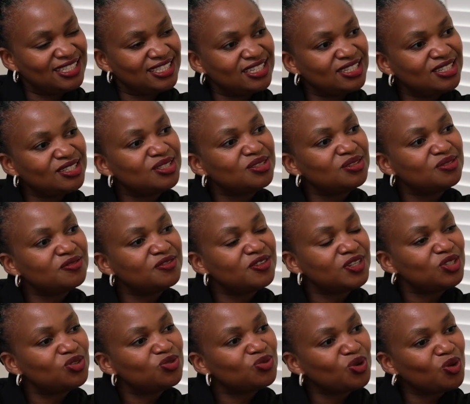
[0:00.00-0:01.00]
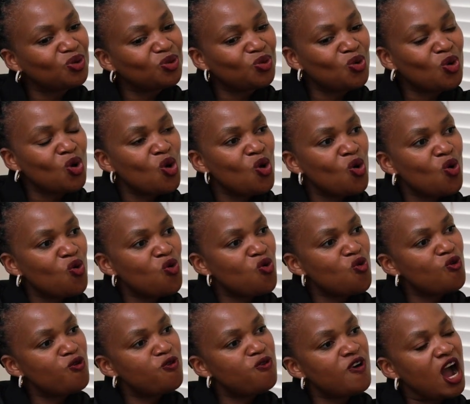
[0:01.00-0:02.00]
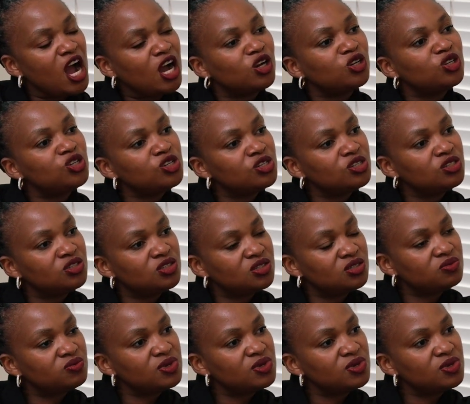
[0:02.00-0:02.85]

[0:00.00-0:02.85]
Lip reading: as an individual who functions